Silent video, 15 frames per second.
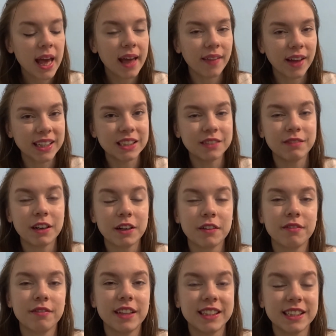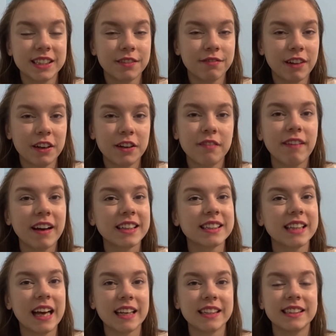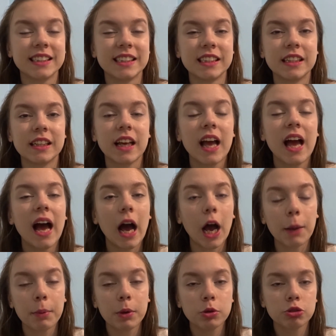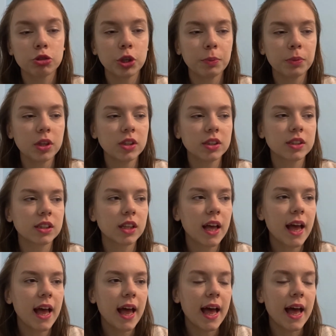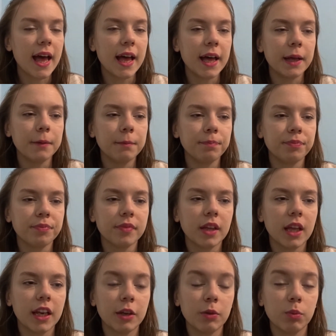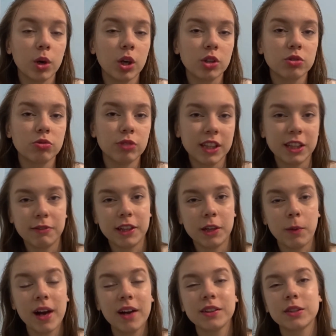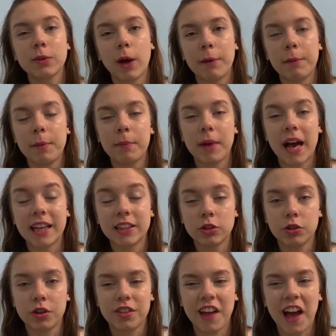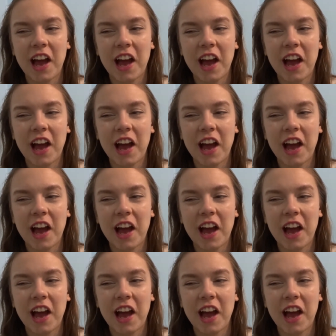That's a very this is a very fast acting hypo treatment um, and it works really really well so I remember I took that